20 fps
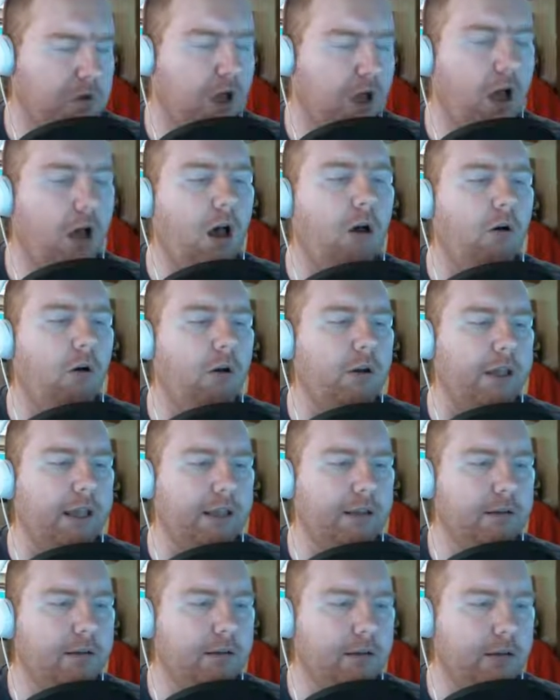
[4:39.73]
Oh,
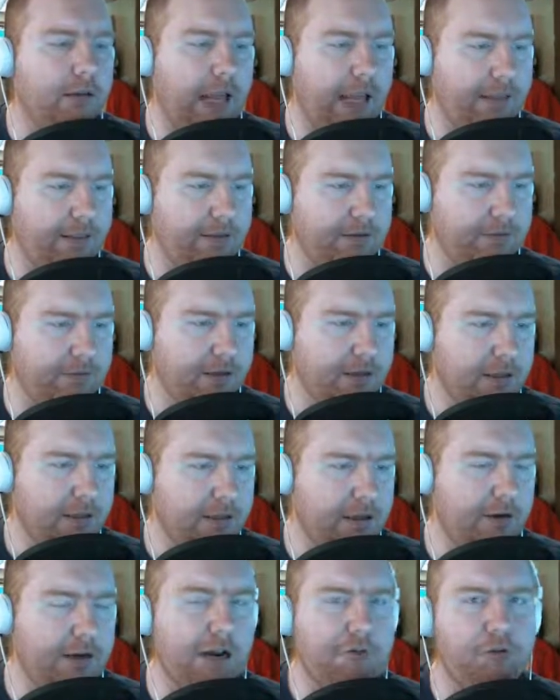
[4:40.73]
okay. Yeah, this,
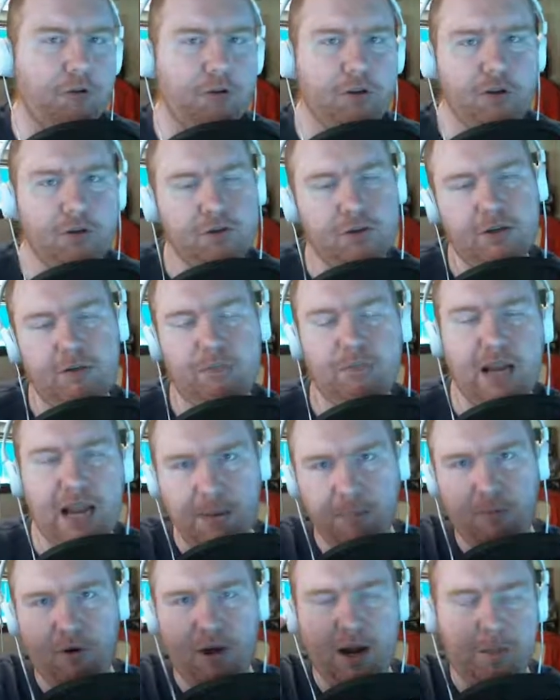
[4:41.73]
they're definitely using
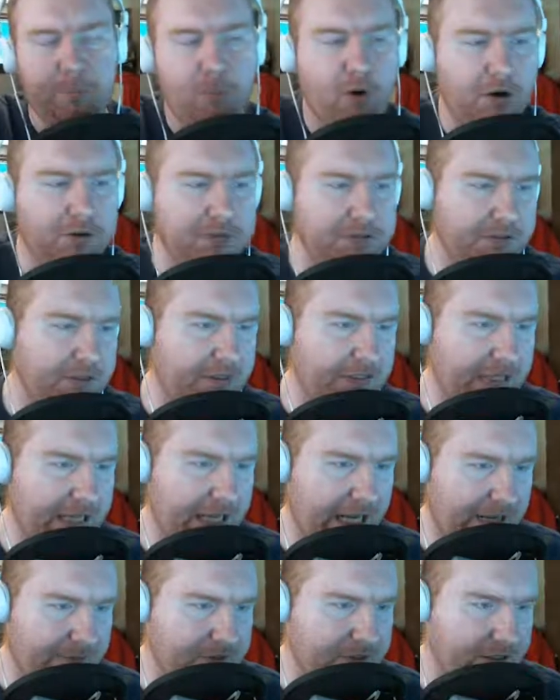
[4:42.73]
name brand parts in this
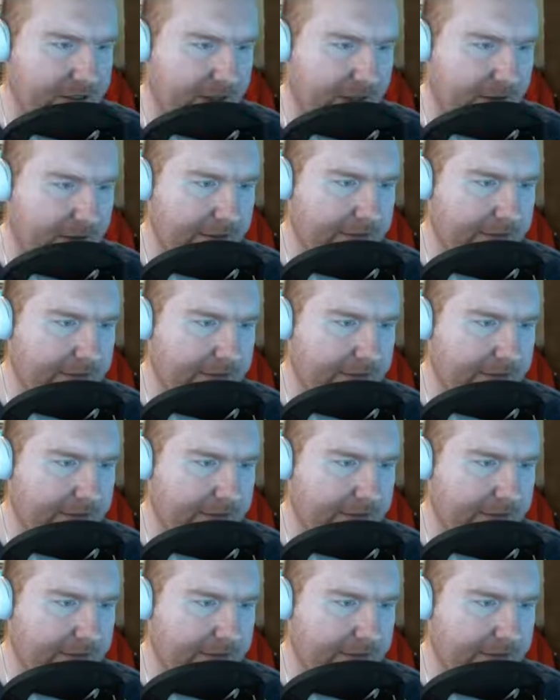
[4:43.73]
game, so